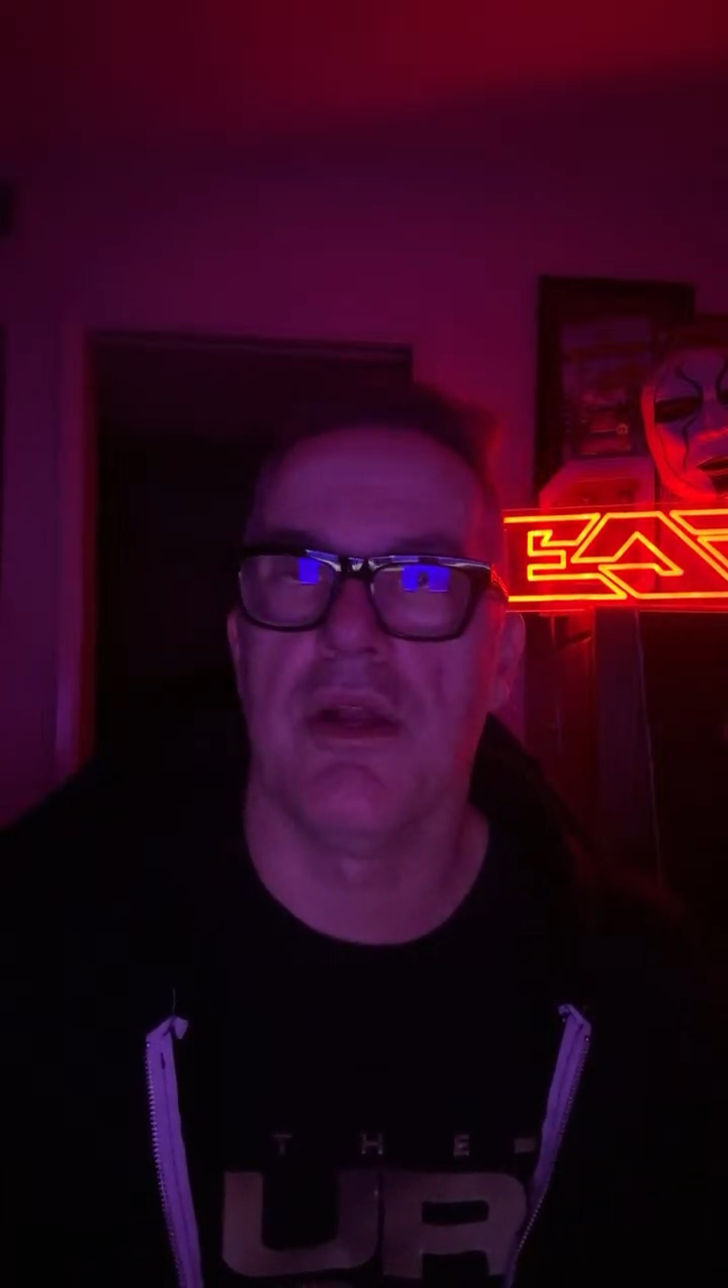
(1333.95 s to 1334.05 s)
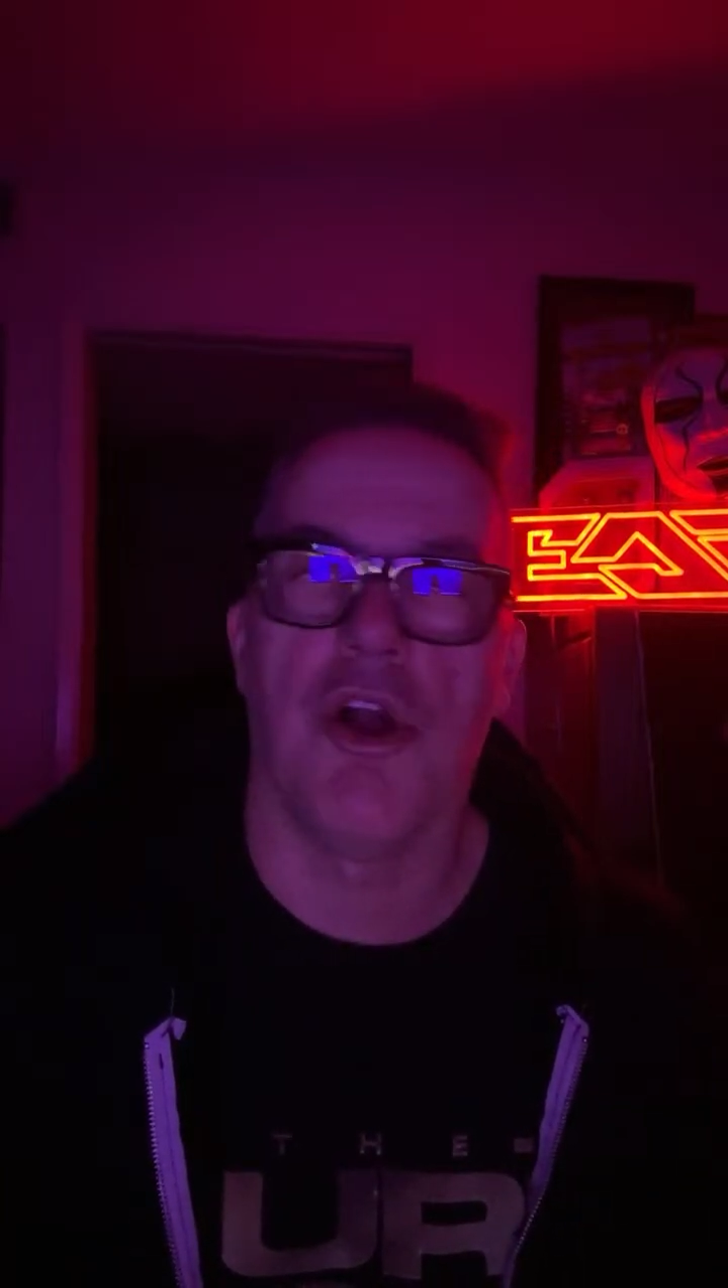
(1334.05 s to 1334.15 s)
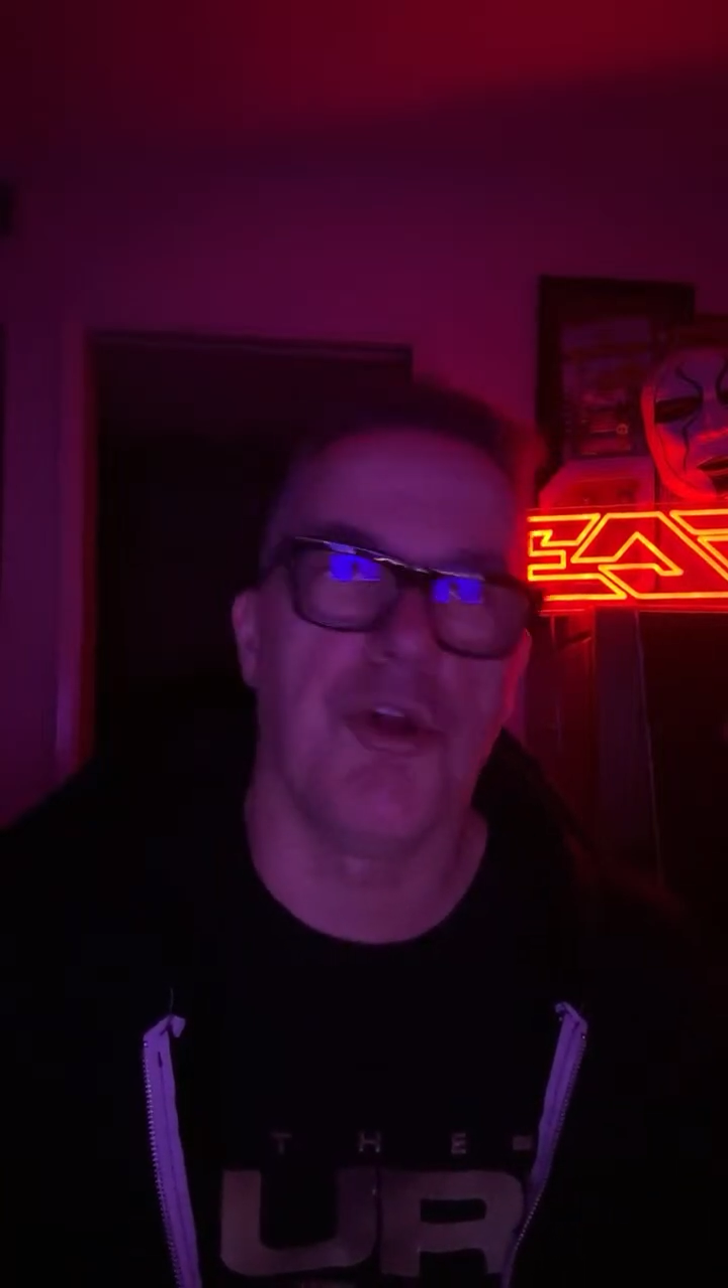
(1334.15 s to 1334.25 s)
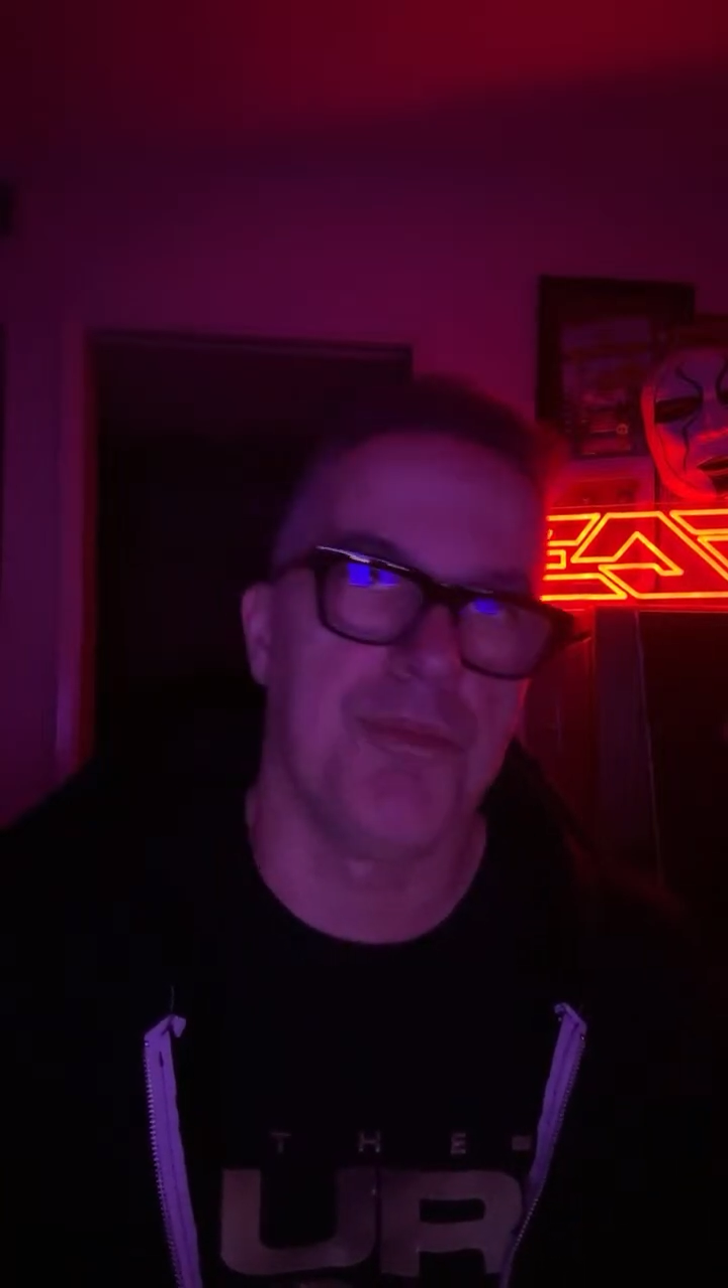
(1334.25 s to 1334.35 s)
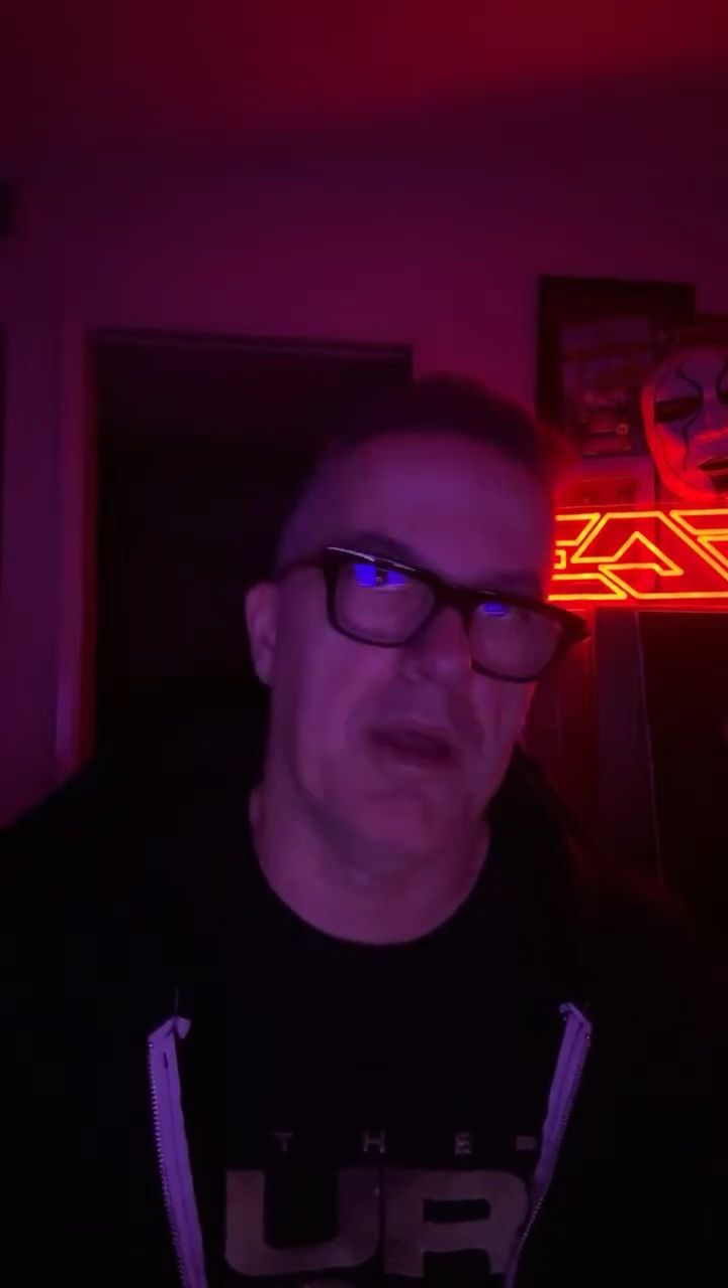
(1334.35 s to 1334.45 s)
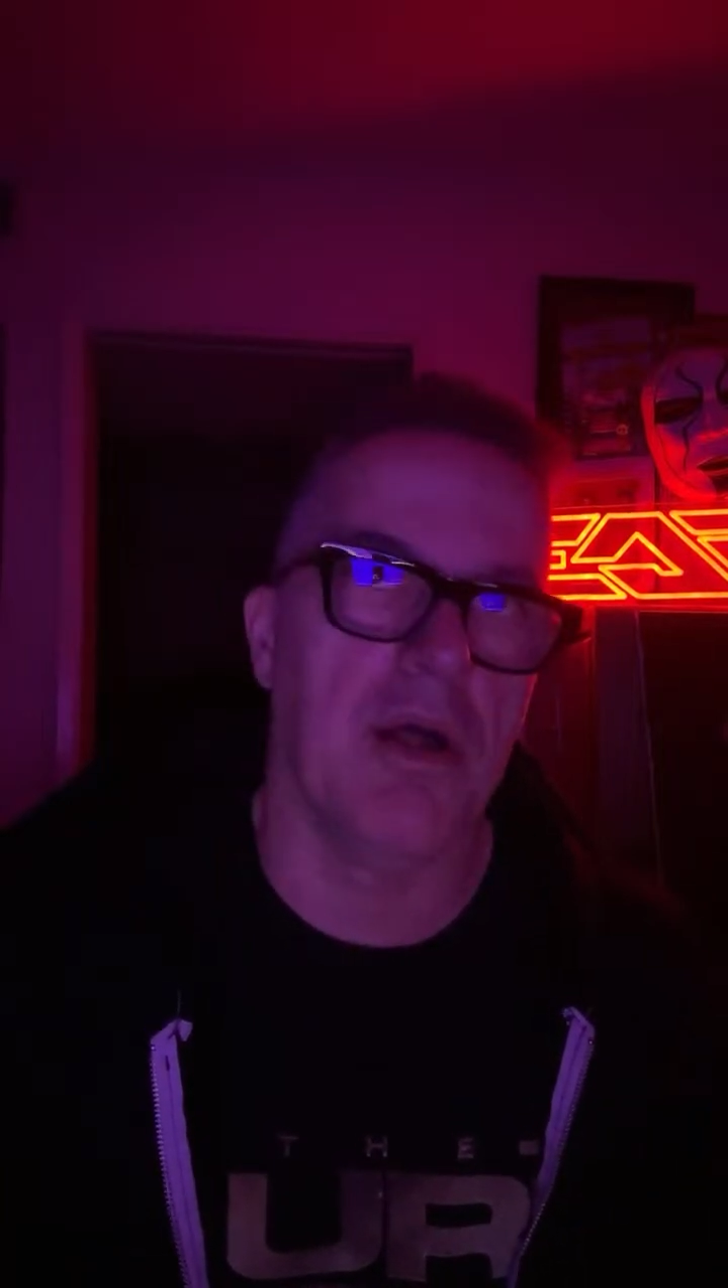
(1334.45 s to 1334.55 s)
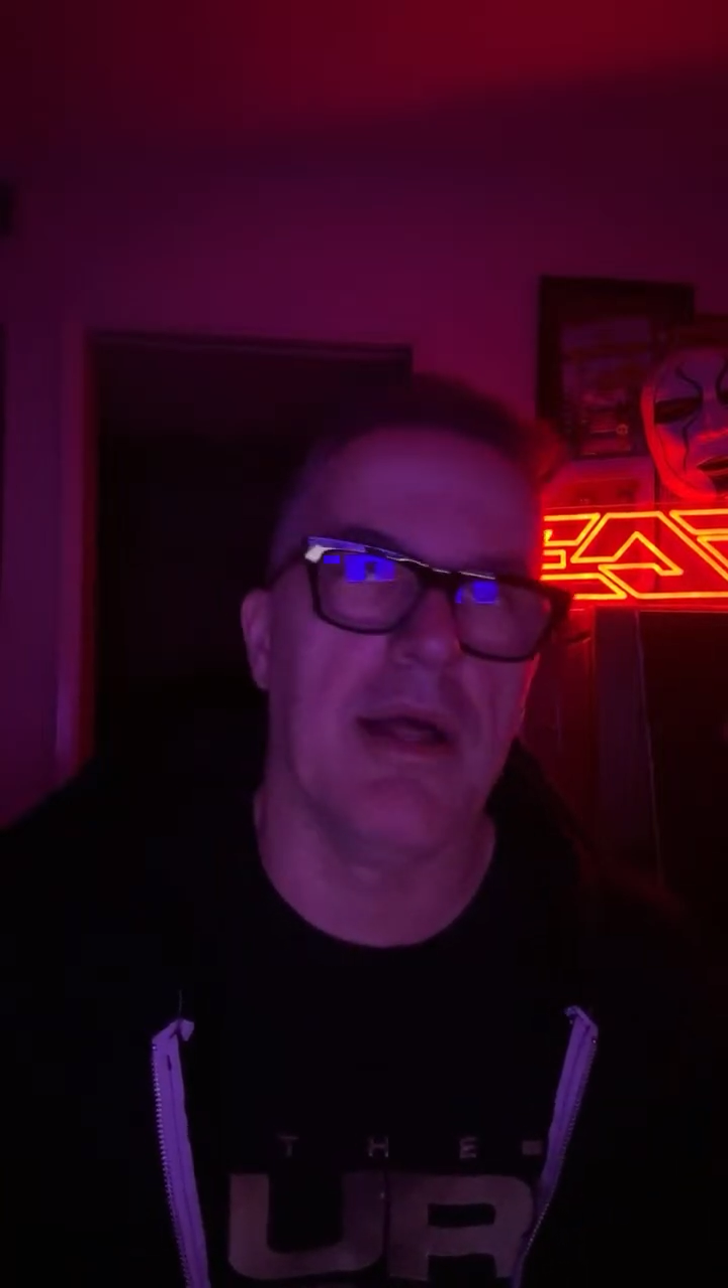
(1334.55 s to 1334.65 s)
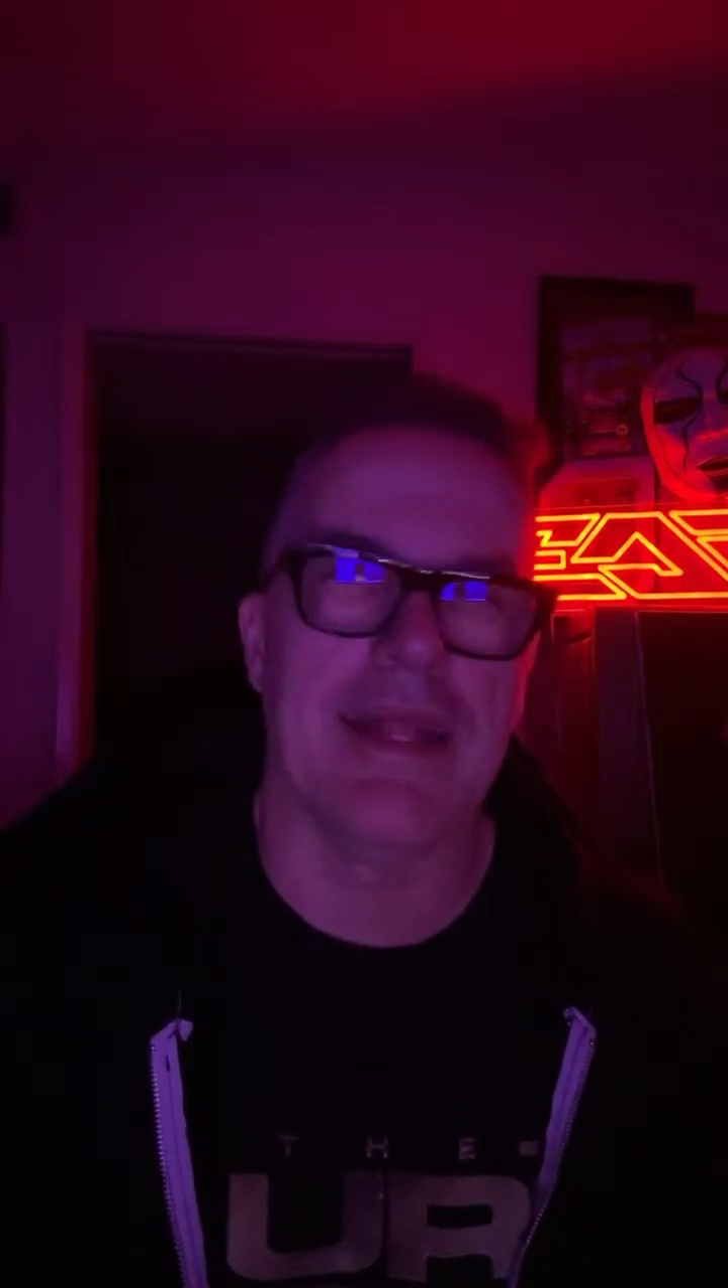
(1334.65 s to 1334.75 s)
Art Bell